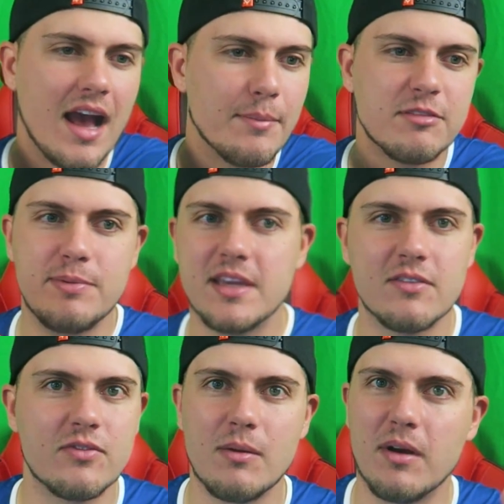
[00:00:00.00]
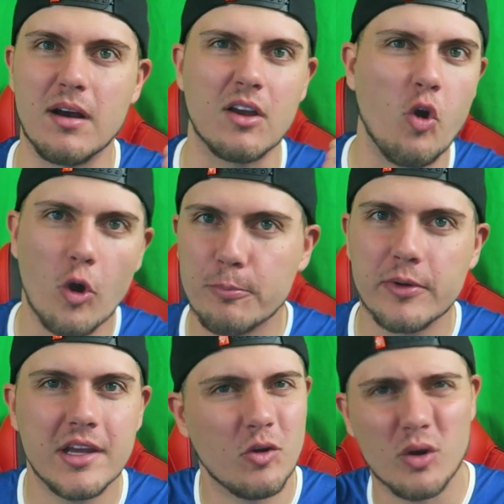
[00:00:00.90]
I'm speaking from a
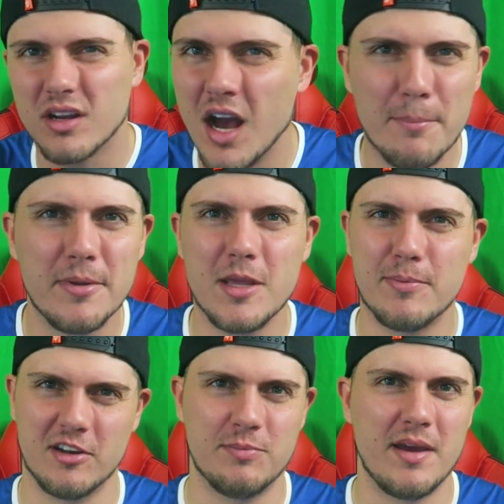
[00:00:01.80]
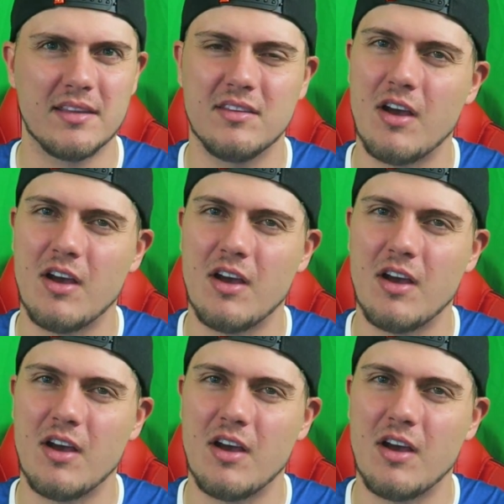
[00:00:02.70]
corporate or a company perspective.